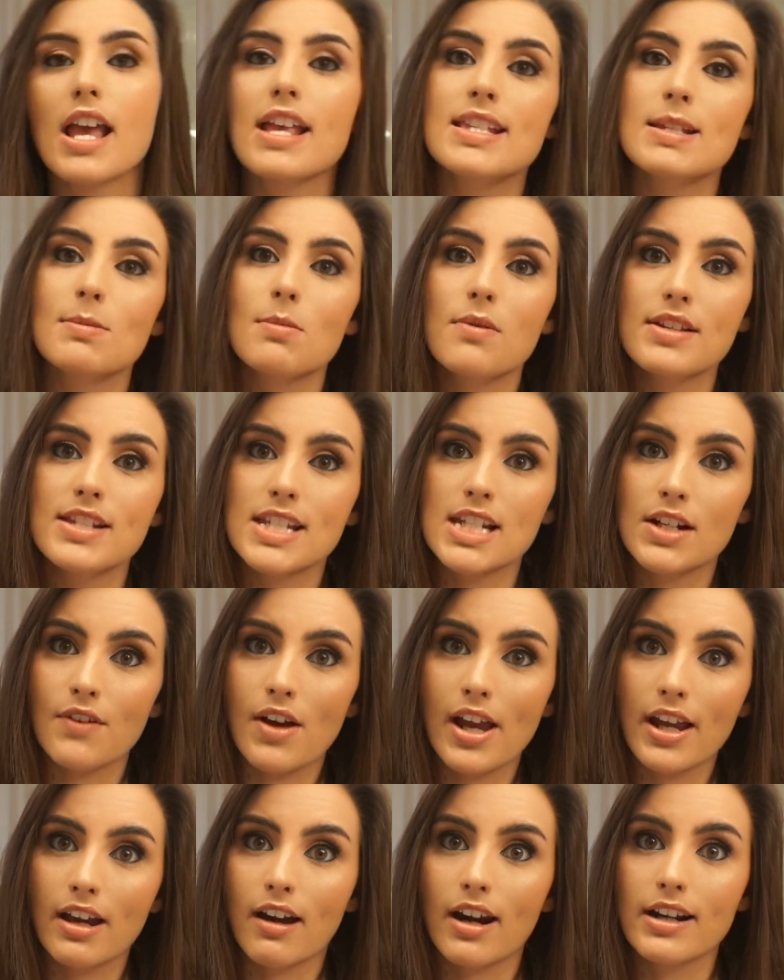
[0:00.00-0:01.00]
and some of the stuff
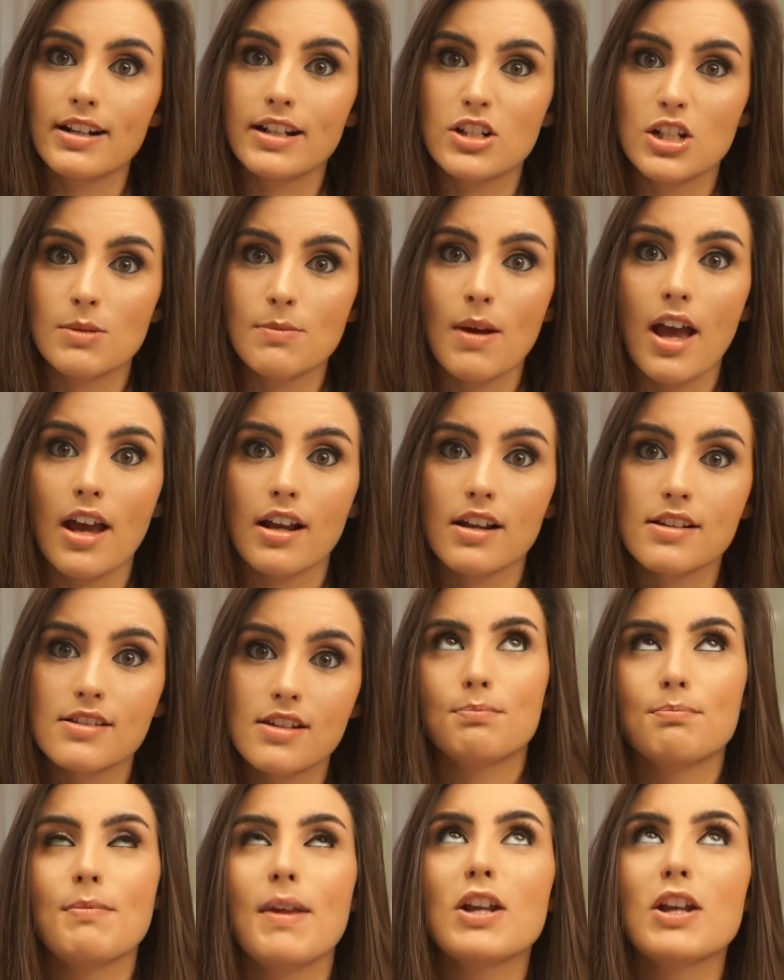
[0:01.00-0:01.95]
I got at T.J.Maxx.